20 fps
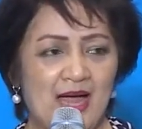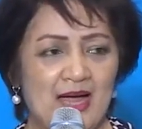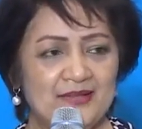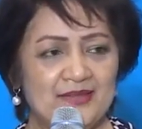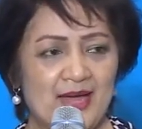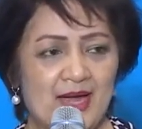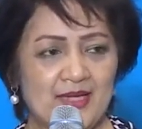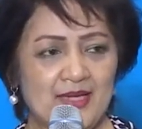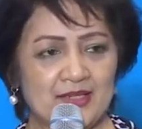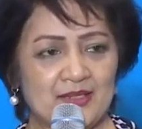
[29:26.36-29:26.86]

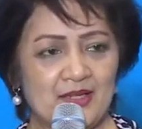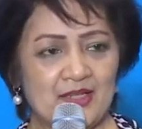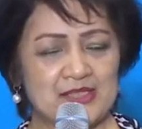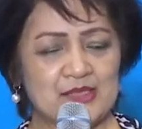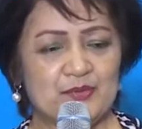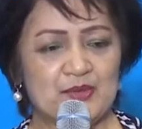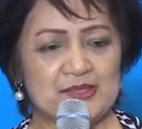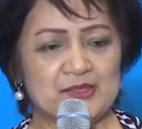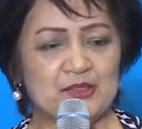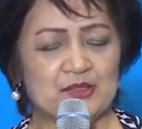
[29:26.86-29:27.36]
Diagnosed
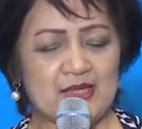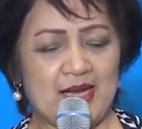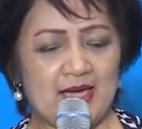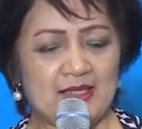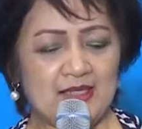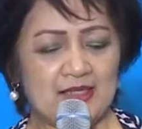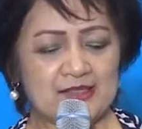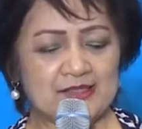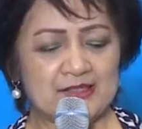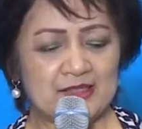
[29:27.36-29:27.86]
with
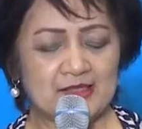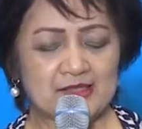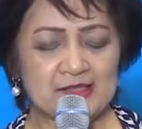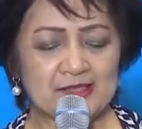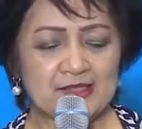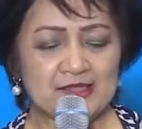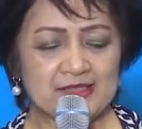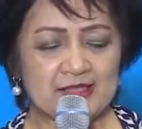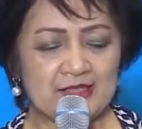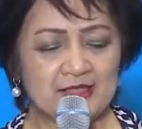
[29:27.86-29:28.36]

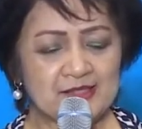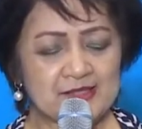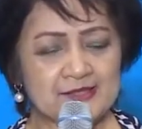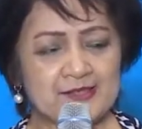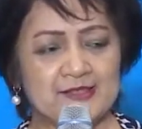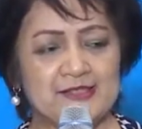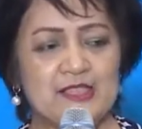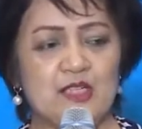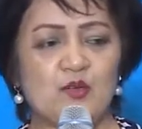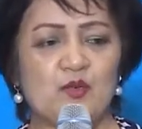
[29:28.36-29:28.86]
psoriasis
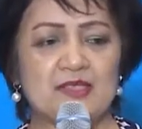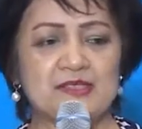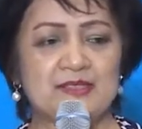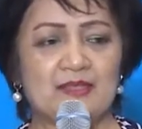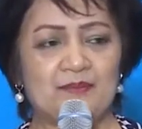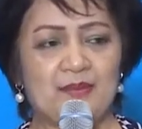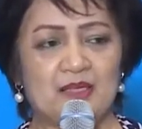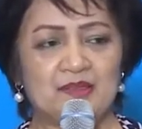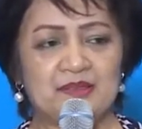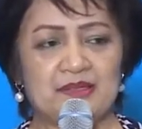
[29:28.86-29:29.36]
since she was
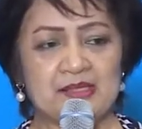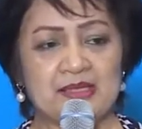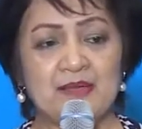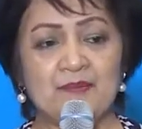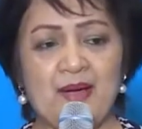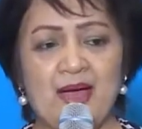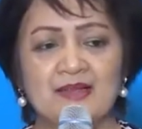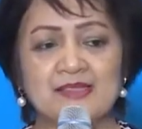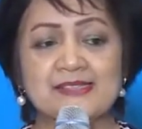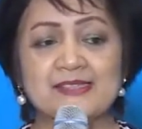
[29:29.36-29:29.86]
about 3
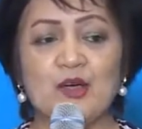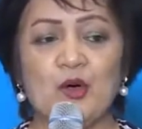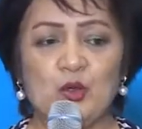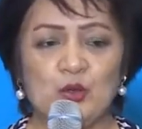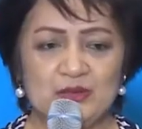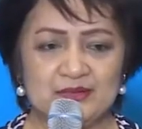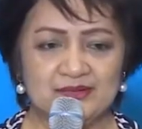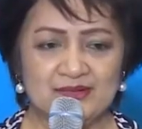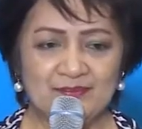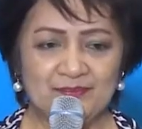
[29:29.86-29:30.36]
months
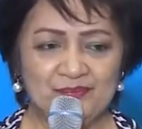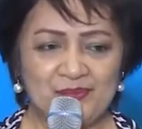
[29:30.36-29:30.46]
old.